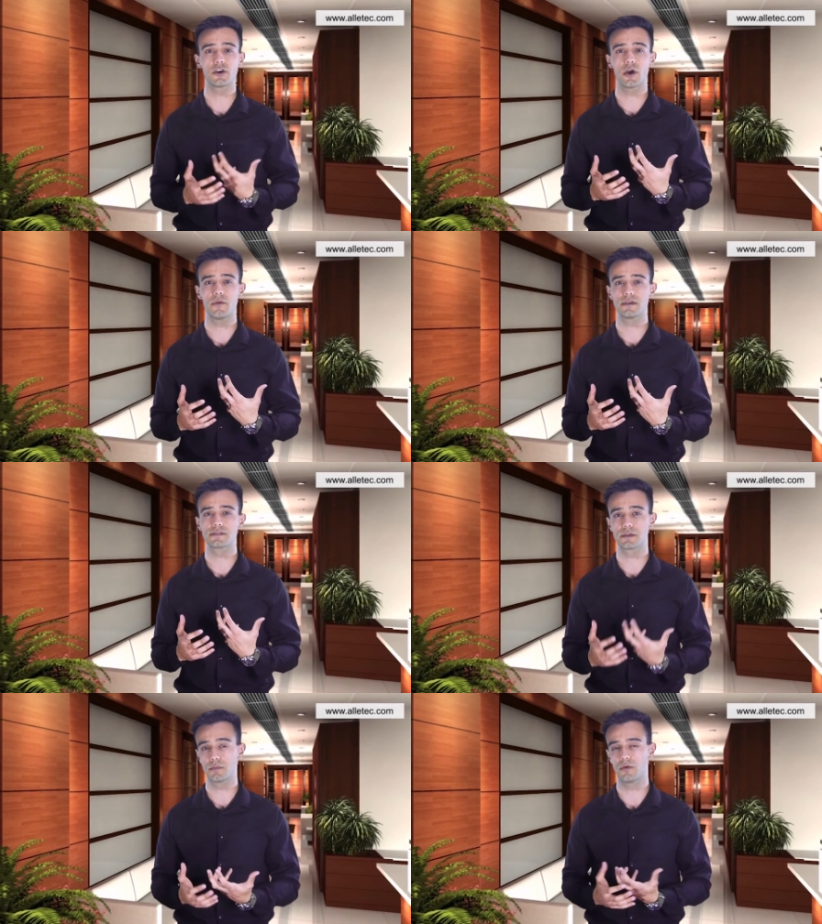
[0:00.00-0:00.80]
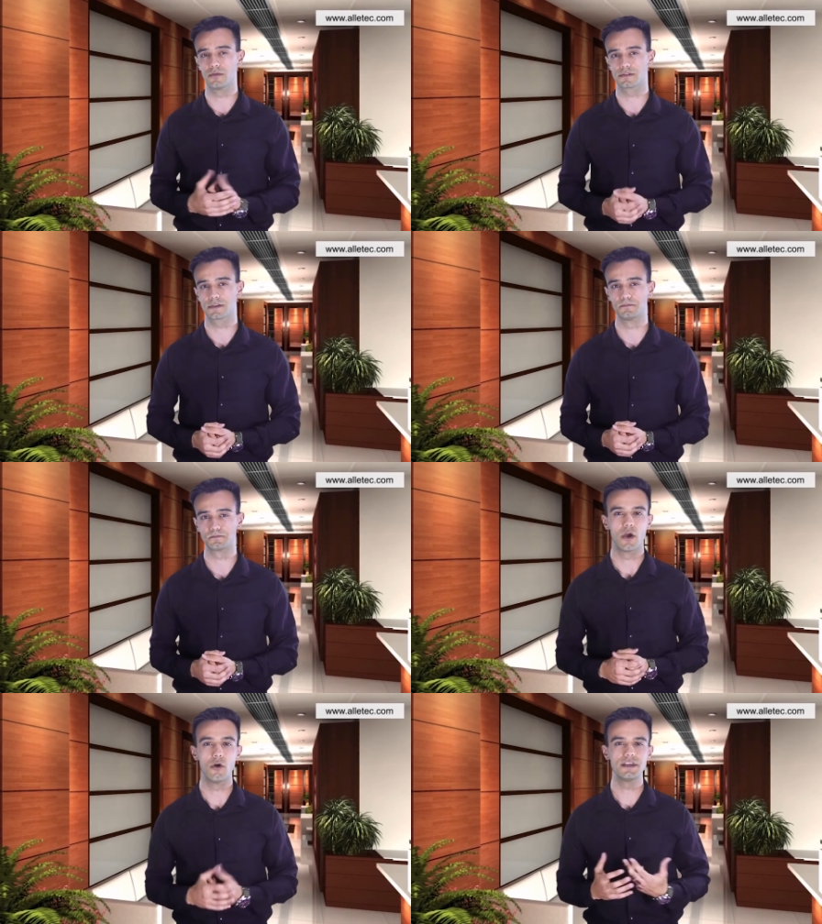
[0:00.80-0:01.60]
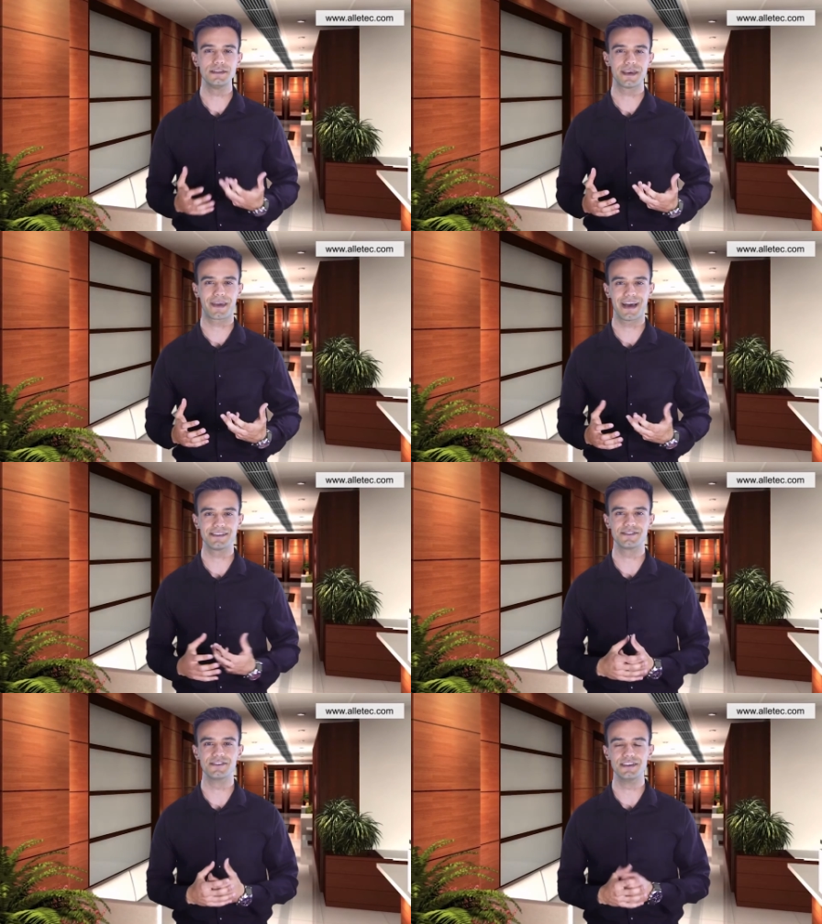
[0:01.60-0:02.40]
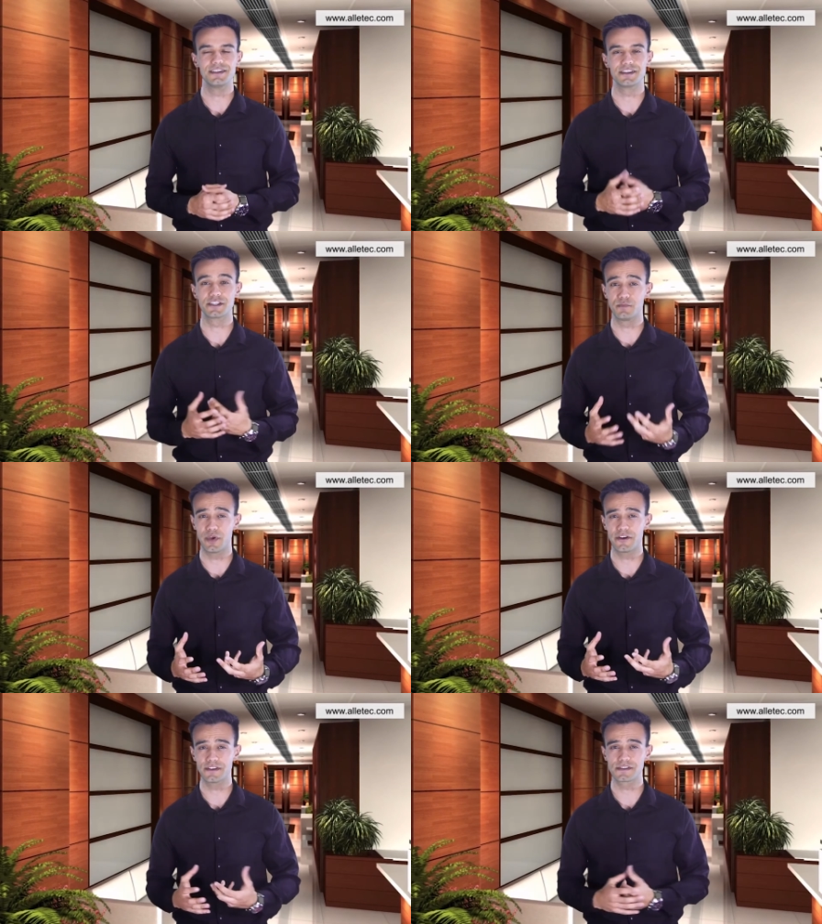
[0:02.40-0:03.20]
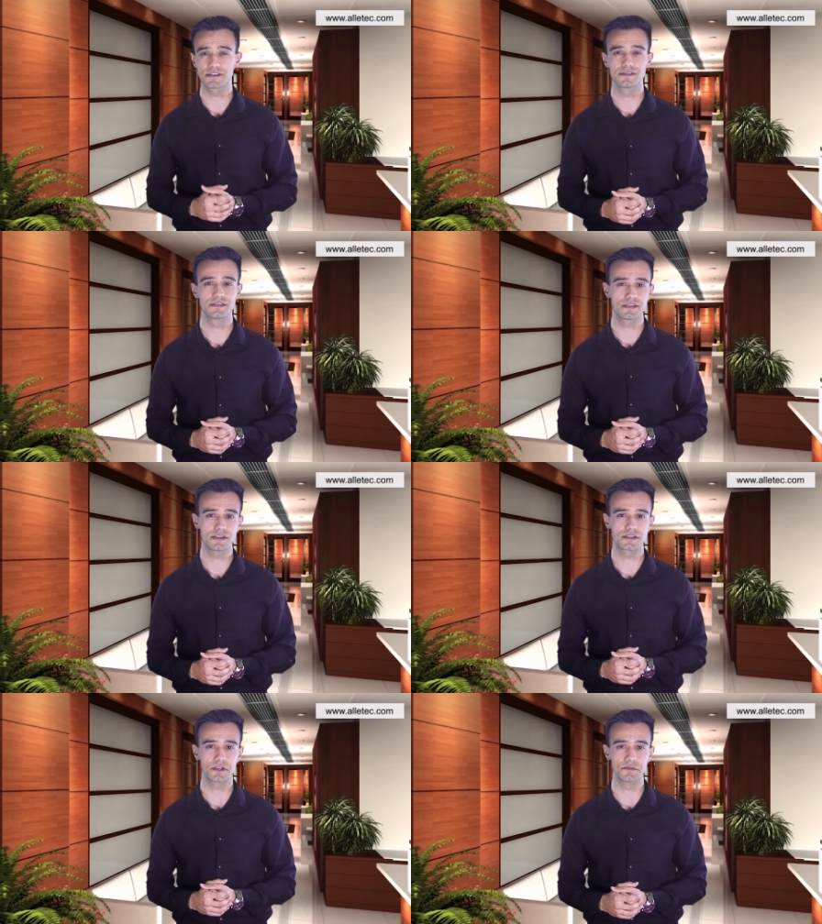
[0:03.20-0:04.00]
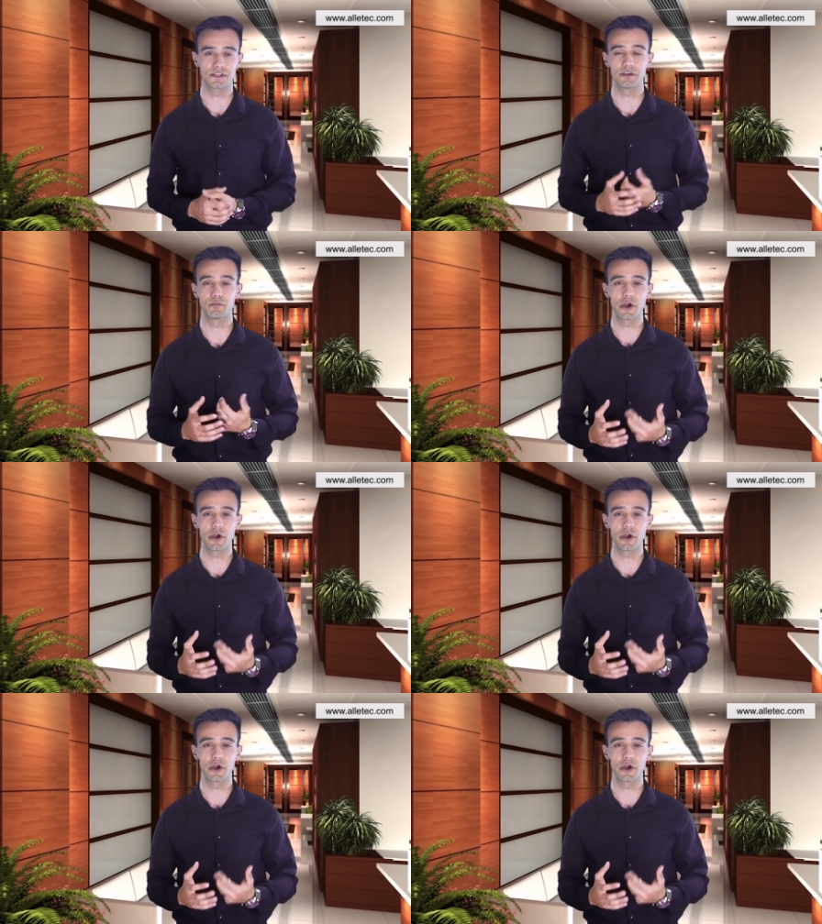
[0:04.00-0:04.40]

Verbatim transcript: ongoing support. Alletec has the needed experience, systems, and